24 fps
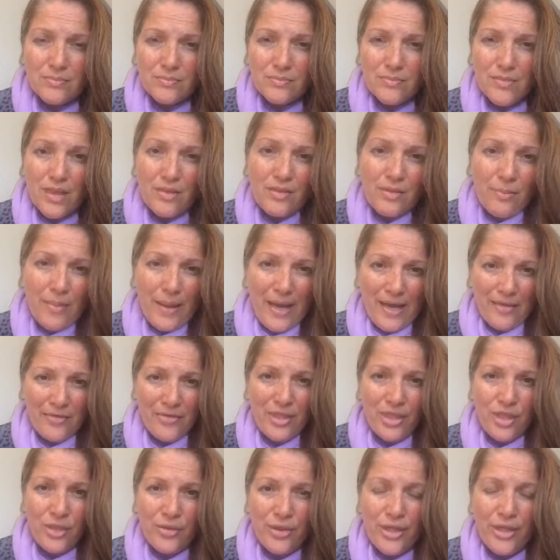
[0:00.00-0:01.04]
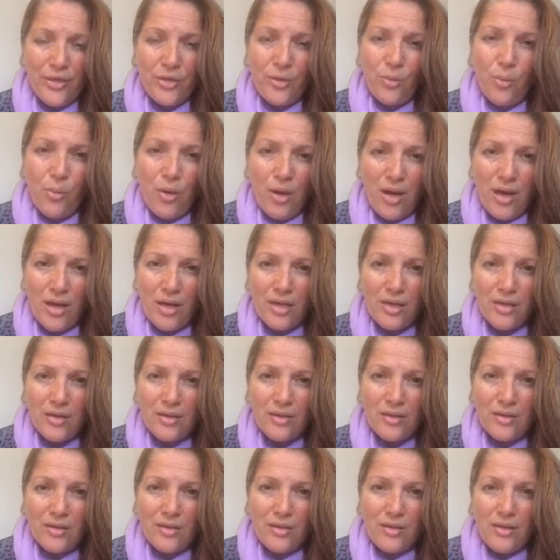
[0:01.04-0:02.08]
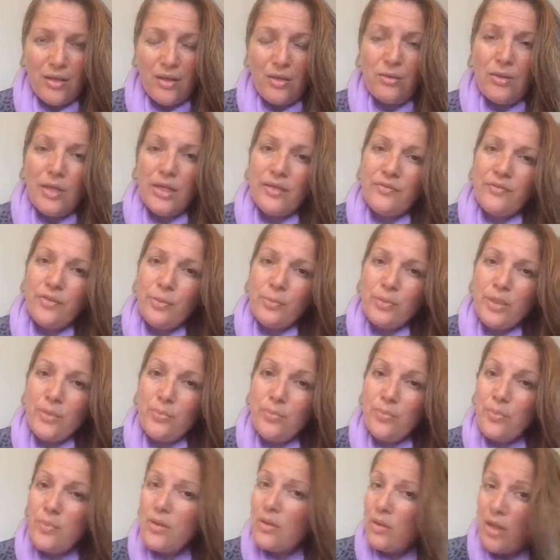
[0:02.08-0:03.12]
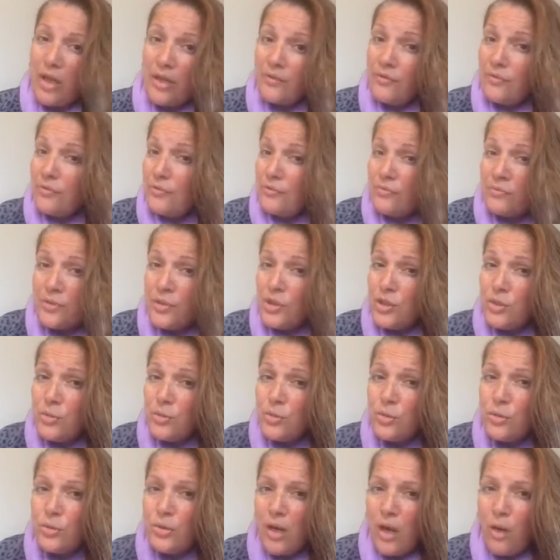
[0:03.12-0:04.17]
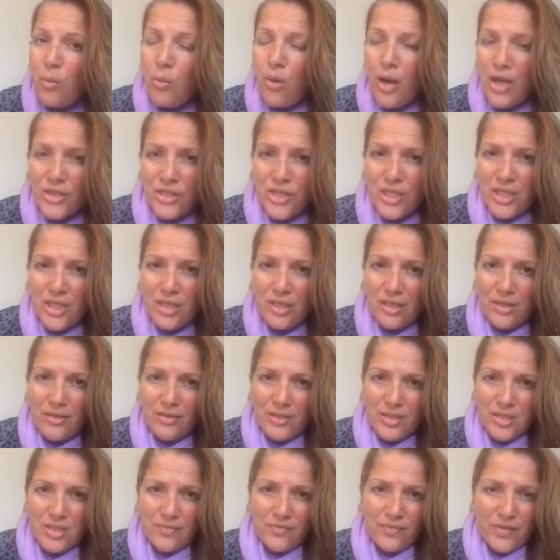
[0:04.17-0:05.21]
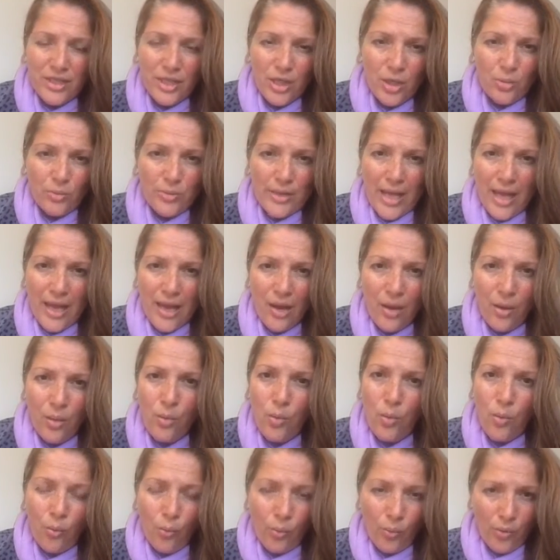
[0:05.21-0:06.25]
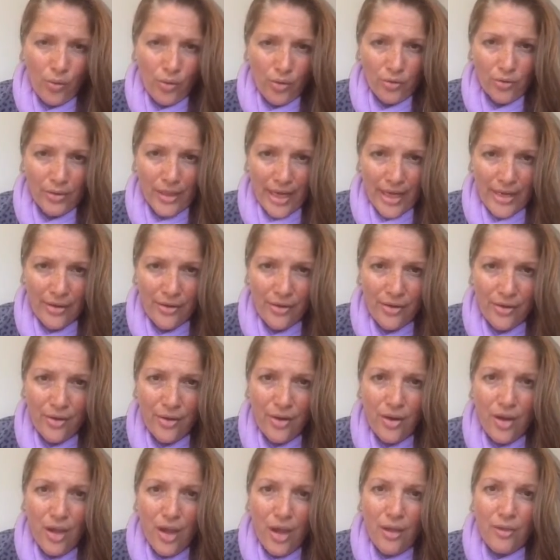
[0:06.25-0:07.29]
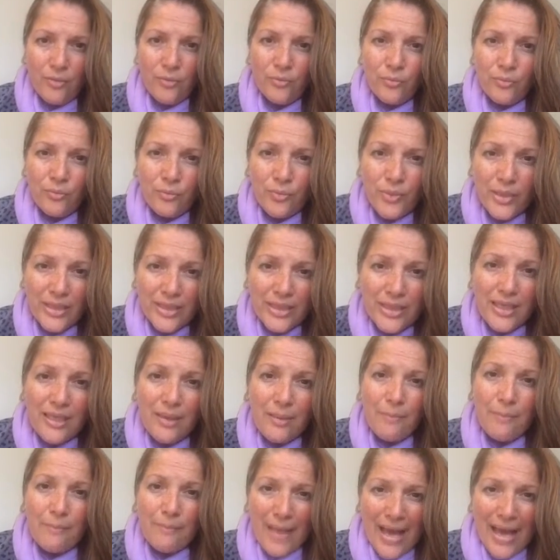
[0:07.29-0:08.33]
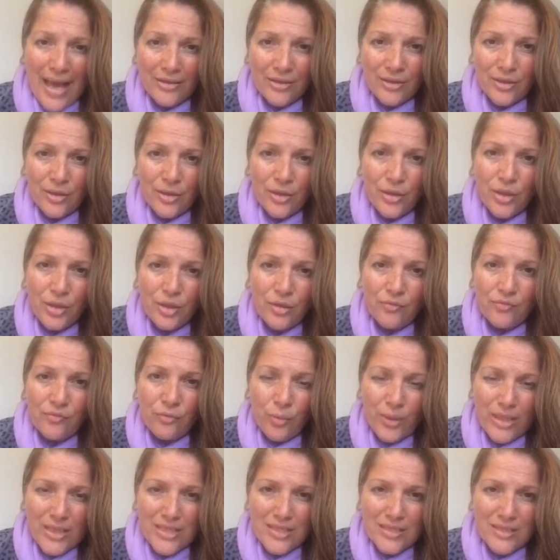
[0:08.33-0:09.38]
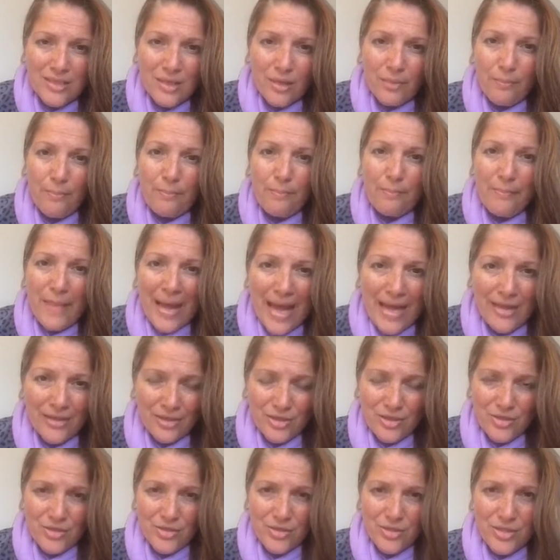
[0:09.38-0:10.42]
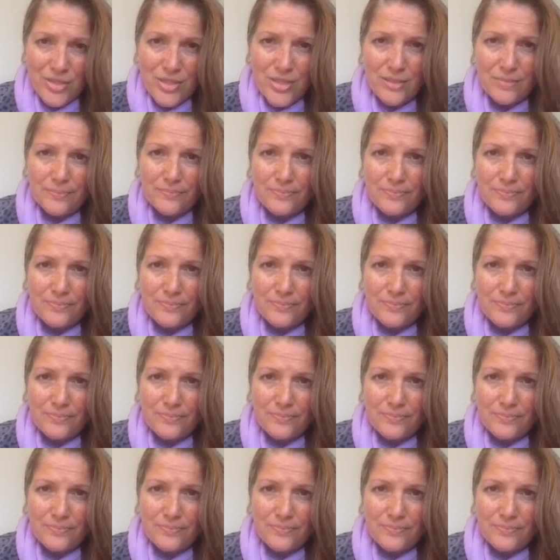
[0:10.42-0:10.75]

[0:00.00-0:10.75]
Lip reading: the path that you're here to walk. A lot of you who are watching this video now or later really matter. Your voice matters.